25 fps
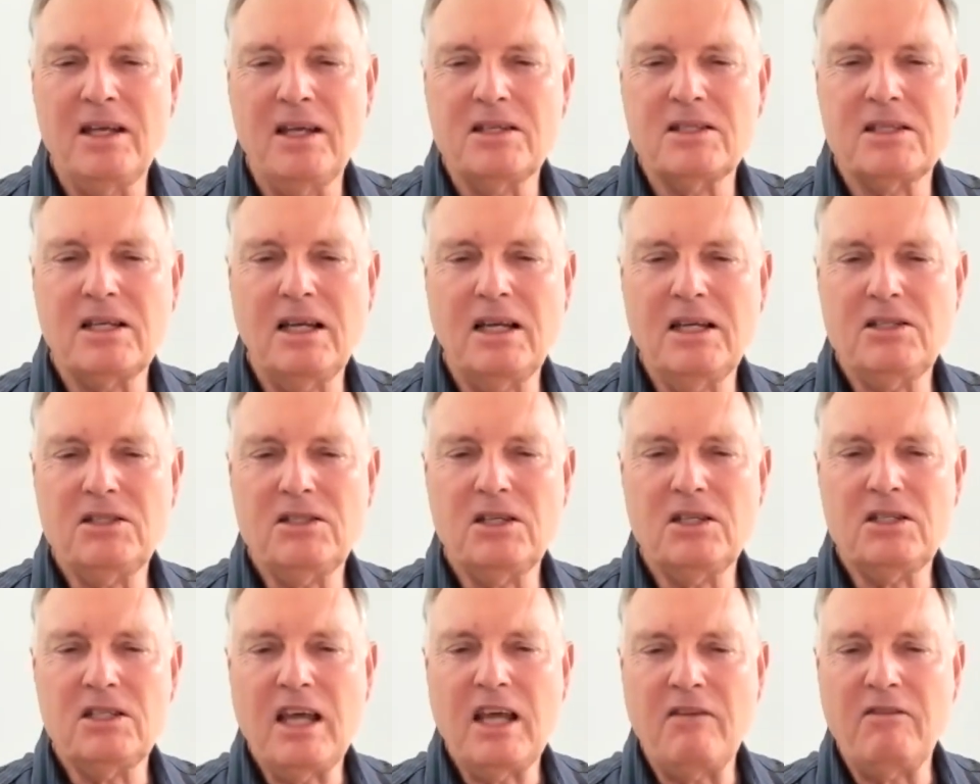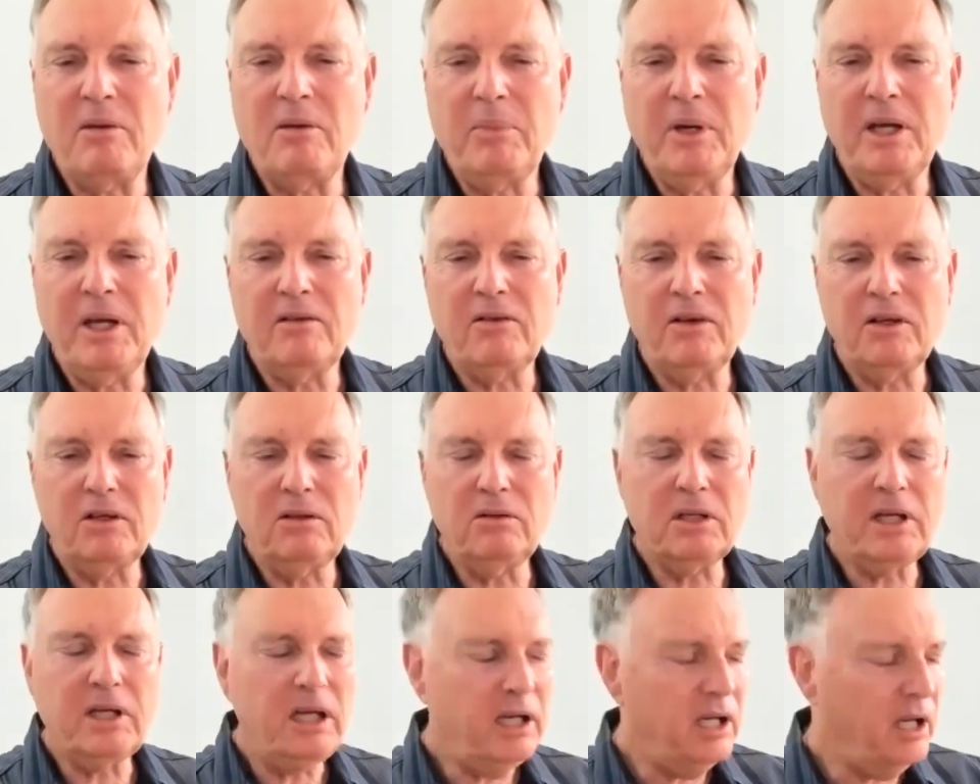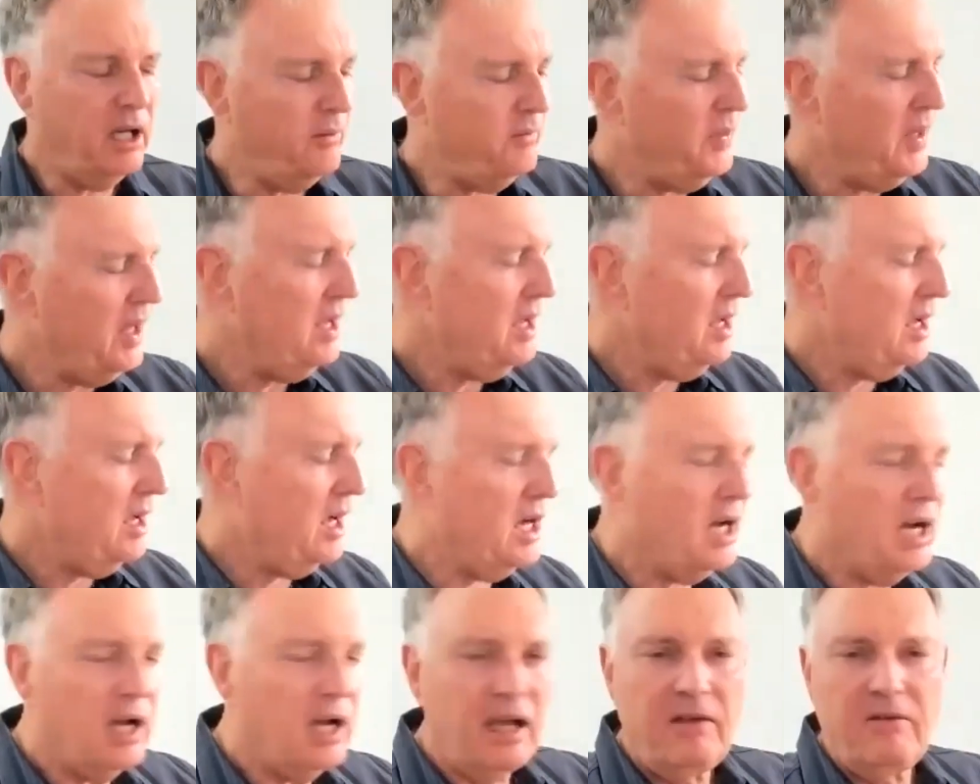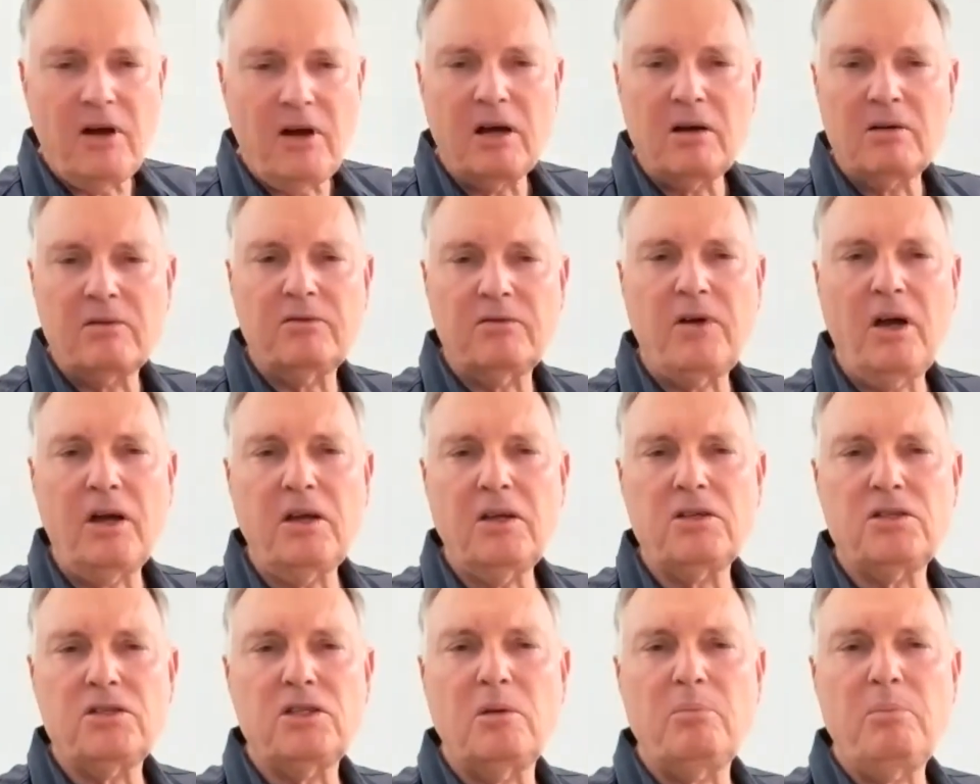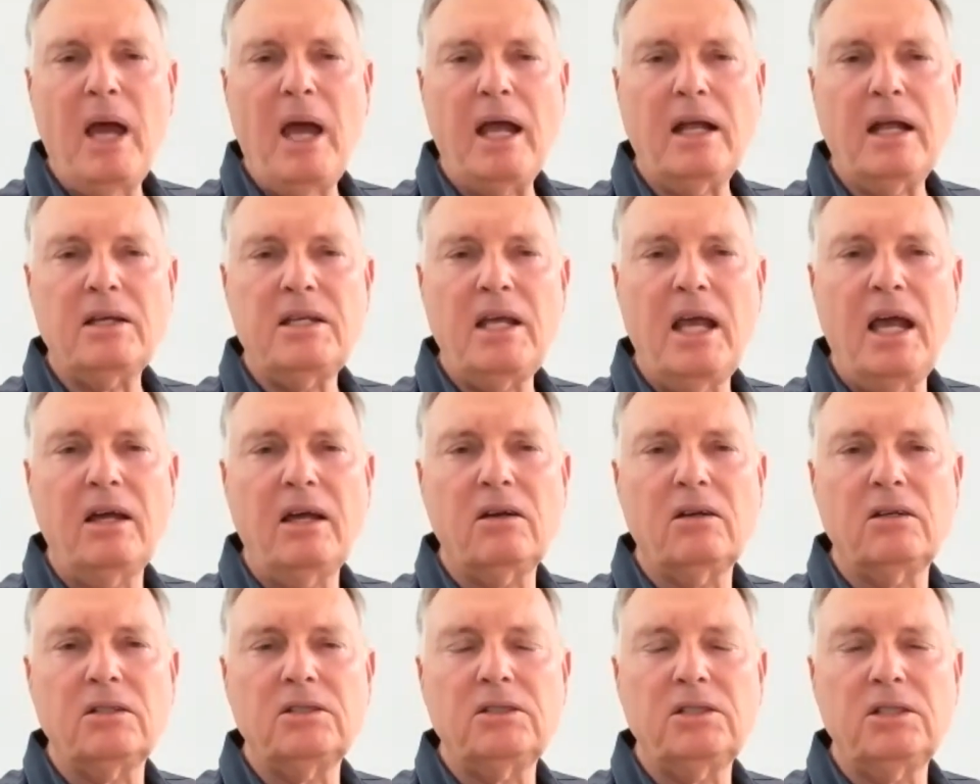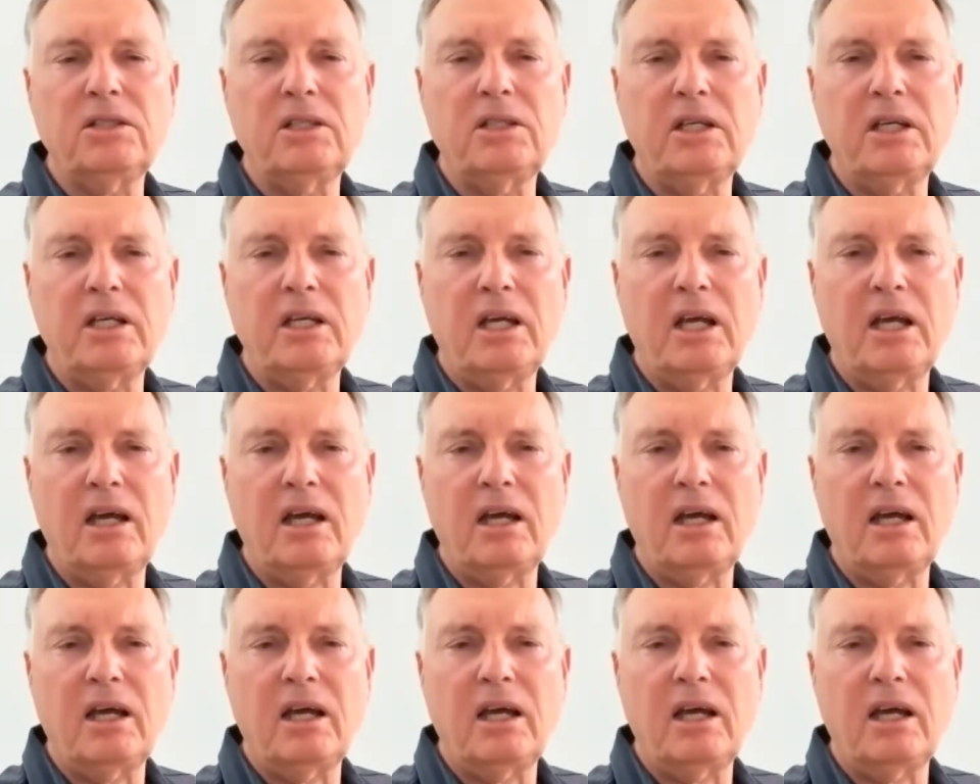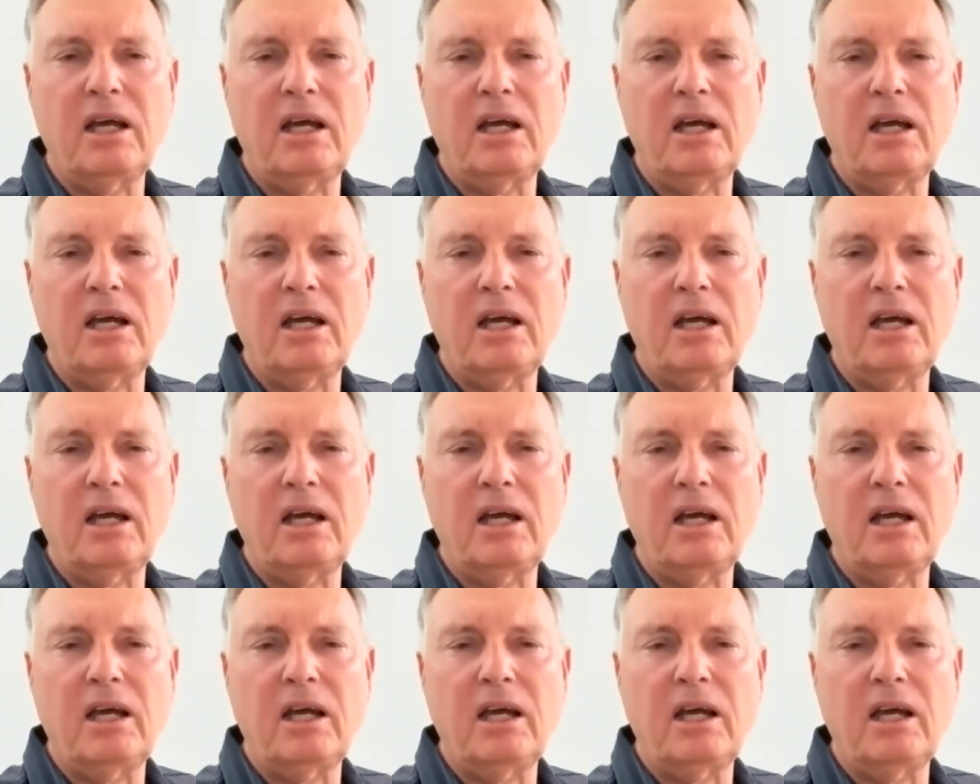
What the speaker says: So let's just have a bit of a look here. If I'll focus you back down onto the